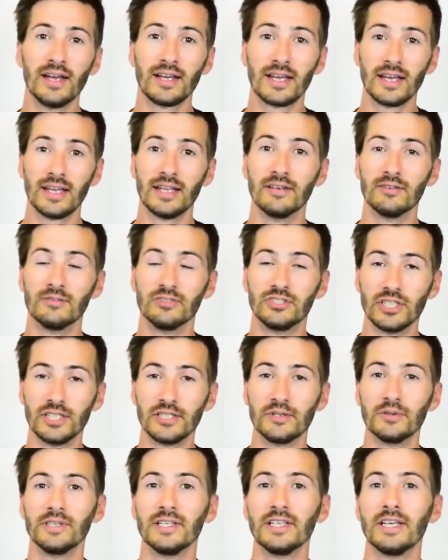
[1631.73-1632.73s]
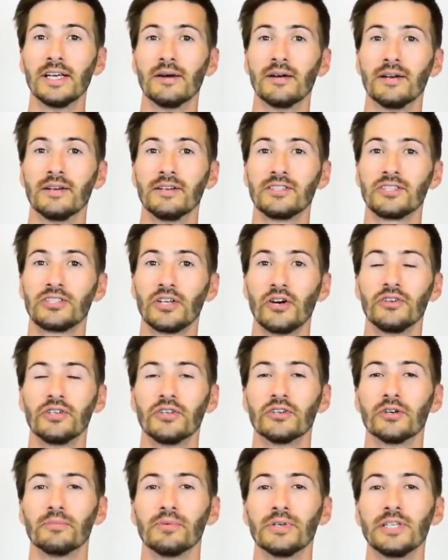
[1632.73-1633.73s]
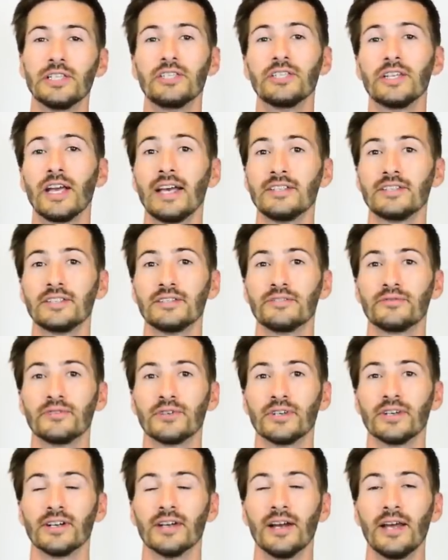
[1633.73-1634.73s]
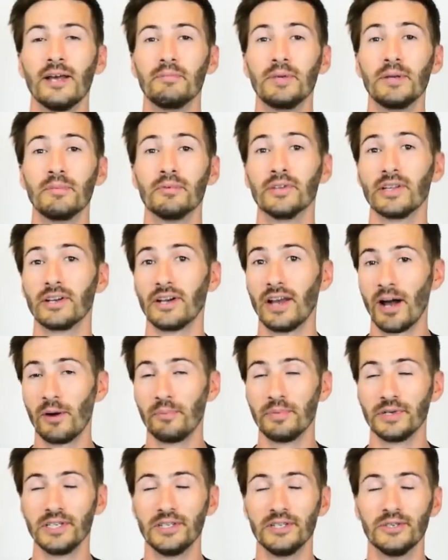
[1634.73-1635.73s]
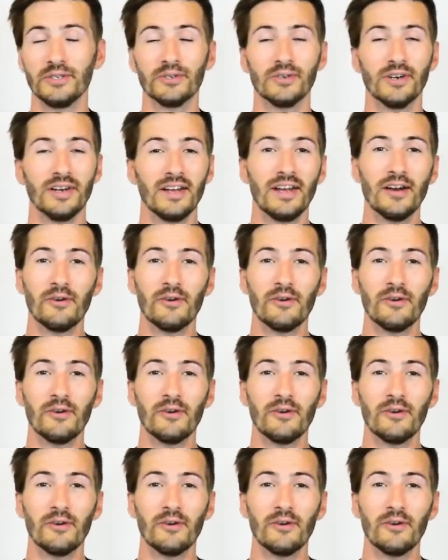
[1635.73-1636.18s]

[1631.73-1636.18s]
can genuinely show your appreciation for people that are helping you,